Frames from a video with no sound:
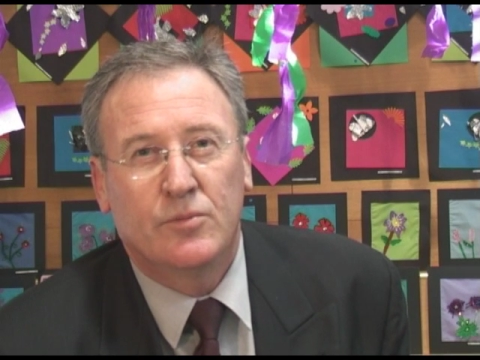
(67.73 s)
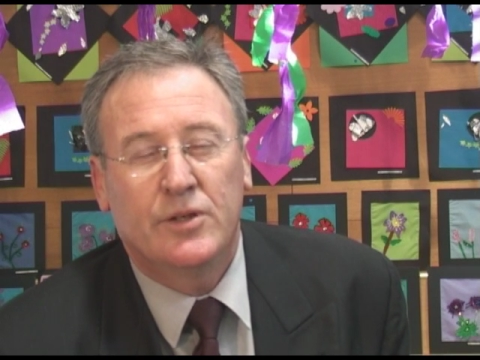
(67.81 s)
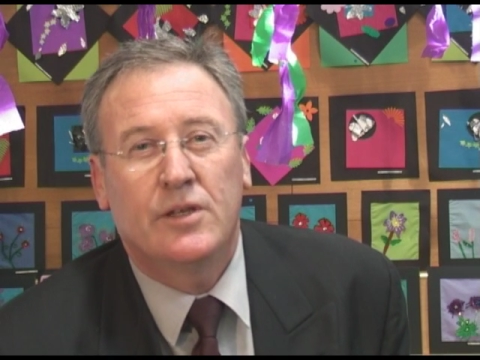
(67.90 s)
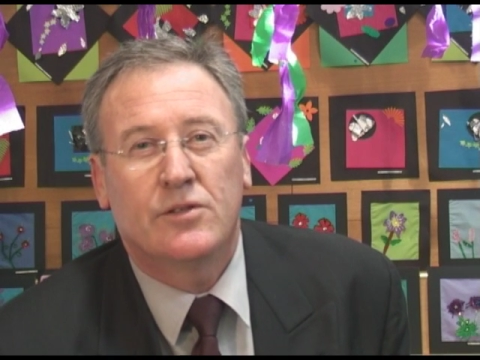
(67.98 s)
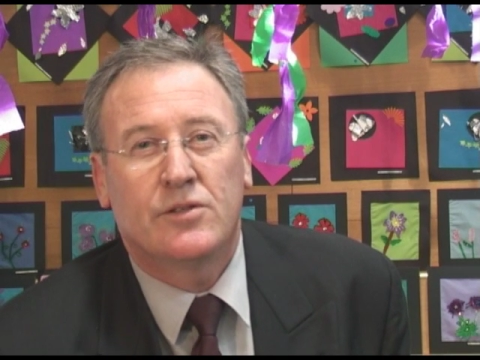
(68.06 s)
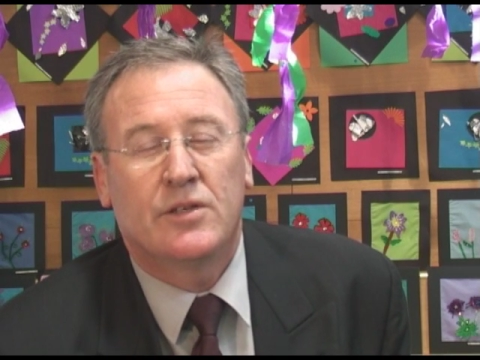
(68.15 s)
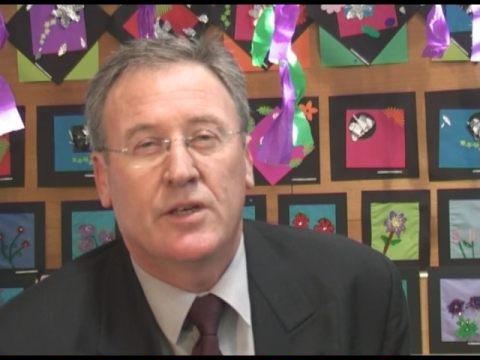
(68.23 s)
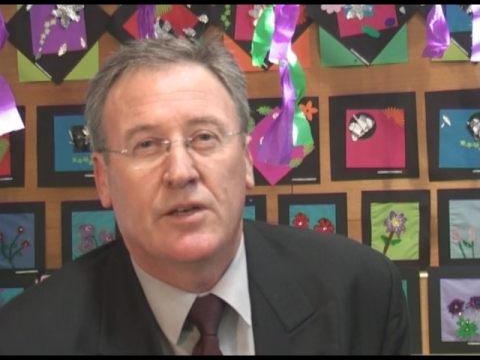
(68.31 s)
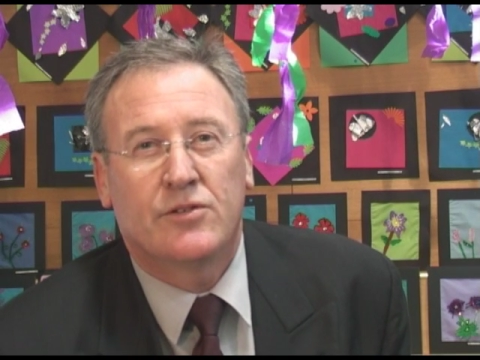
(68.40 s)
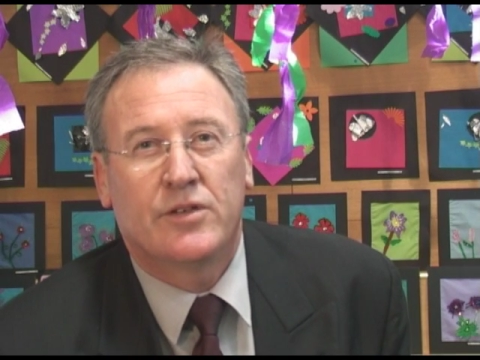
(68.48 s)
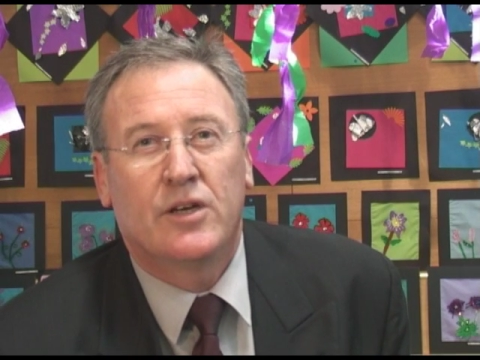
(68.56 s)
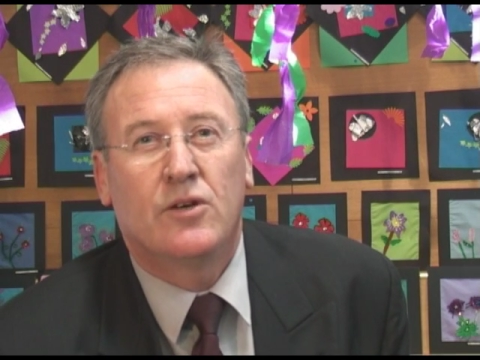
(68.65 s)
We then see
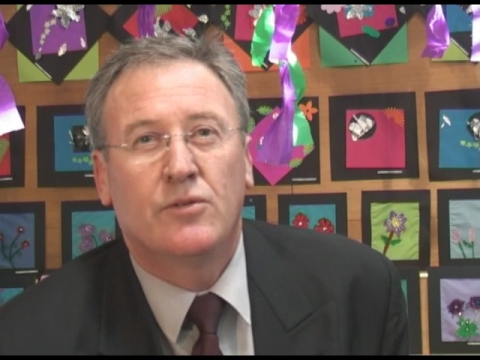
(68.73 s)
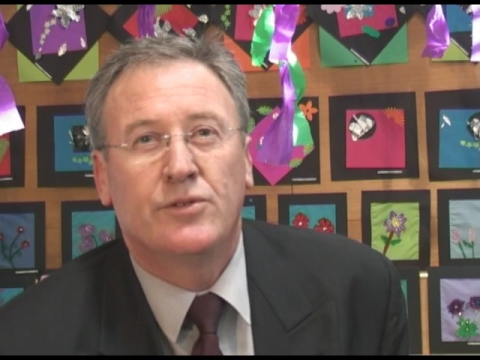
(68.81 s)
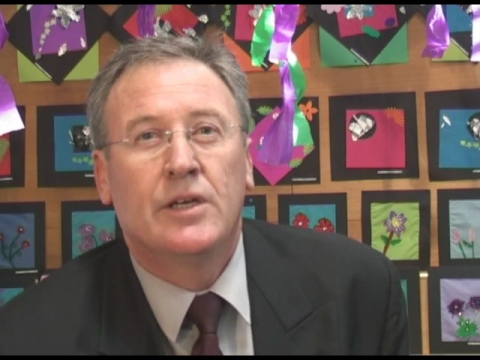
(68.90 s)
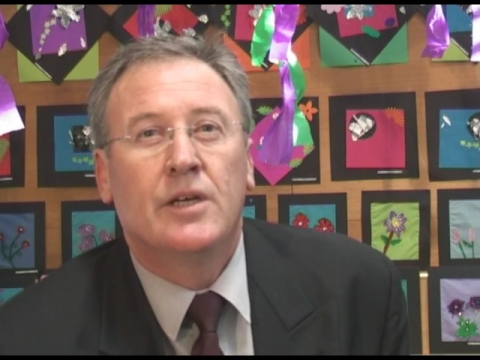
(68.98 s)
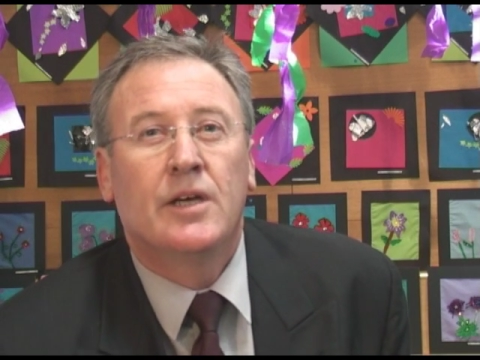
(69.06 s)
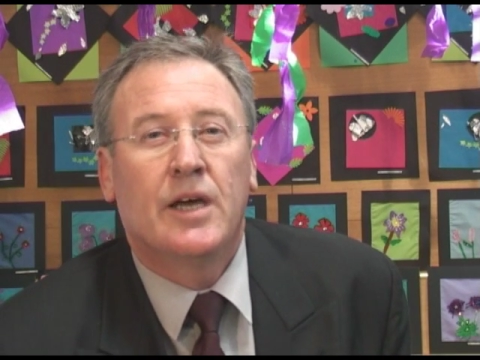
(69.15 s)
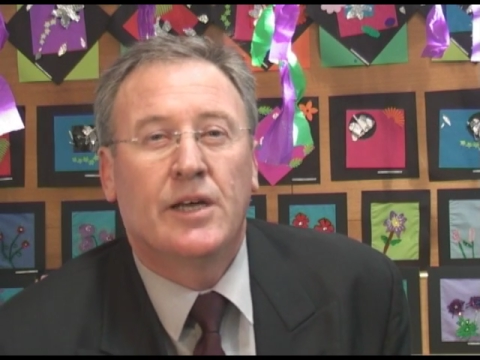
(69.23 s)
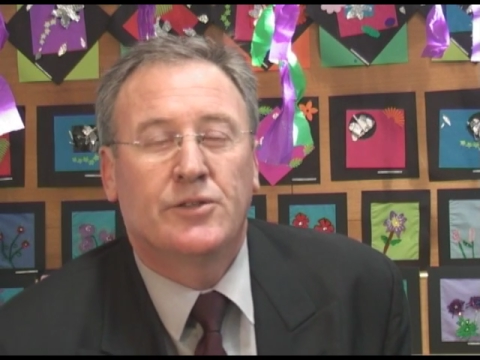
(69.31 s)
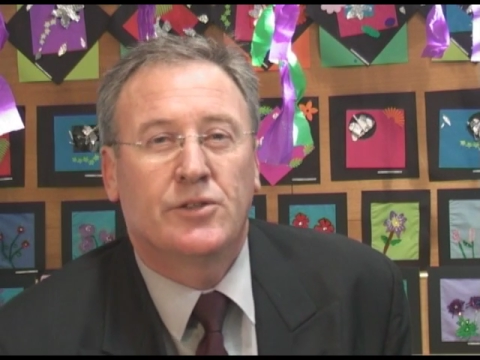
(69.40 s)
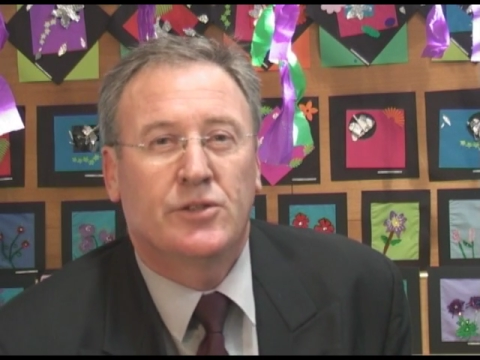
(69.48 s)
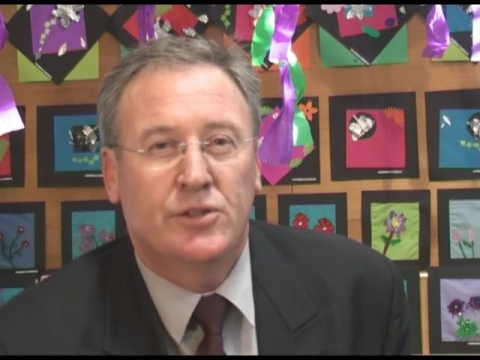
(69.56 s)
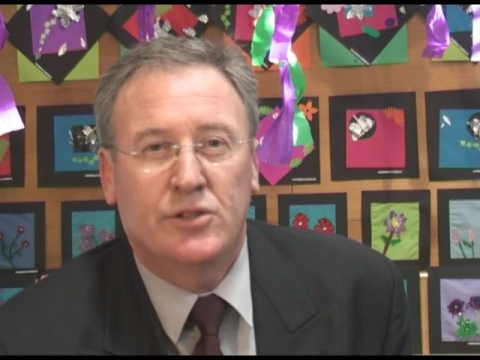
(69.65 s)
ourselves as
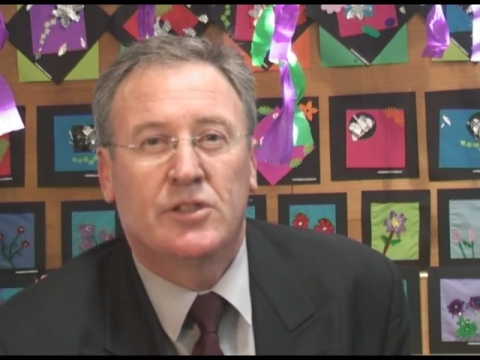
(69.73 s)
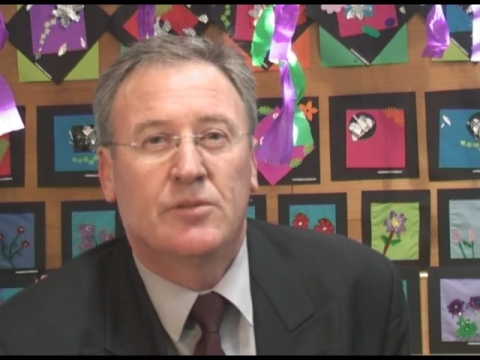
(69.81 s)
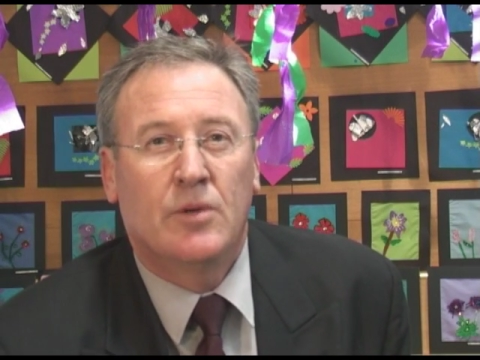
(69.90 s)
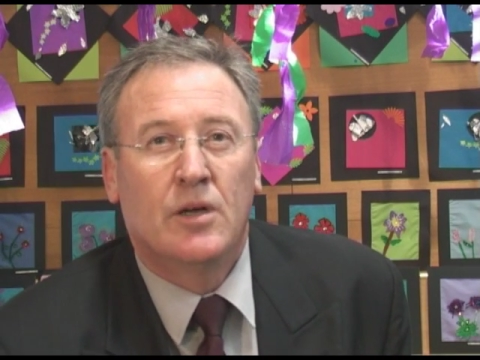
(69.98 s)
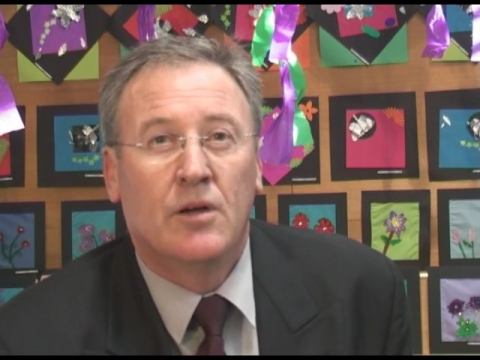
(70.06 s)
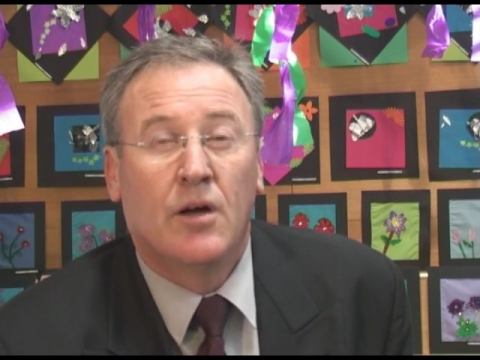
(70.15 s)
a system